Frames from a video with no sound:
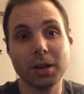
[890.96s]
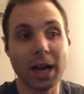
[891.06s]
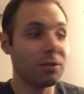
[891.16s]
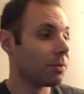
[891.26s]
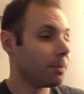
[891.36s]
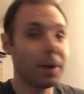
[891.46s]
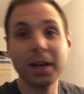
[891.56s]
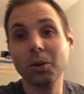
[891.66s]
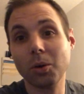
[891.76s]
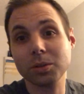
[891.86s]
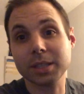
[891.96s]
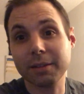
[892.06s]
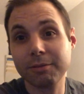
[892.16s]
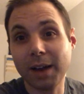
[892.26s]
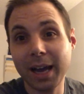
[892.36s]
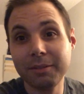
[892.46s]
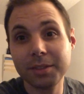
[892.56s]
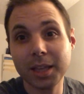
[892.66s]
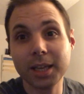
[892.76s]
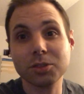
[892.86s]
My goal is like 5
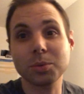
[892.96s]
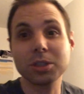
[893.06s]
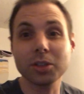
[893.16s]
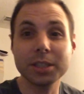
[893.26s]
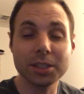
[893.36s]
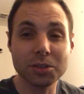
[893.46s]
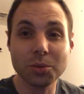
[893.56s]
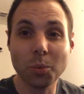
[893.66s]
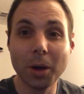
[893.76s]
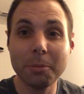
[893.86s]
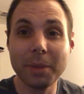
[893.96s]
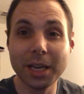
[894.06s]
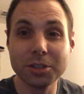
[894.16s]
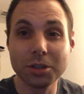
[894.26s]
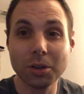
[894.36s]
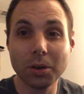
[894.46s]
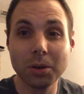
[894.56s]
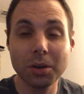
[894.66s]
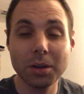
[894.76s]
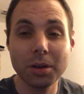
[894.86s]
things, which leads into one major goal.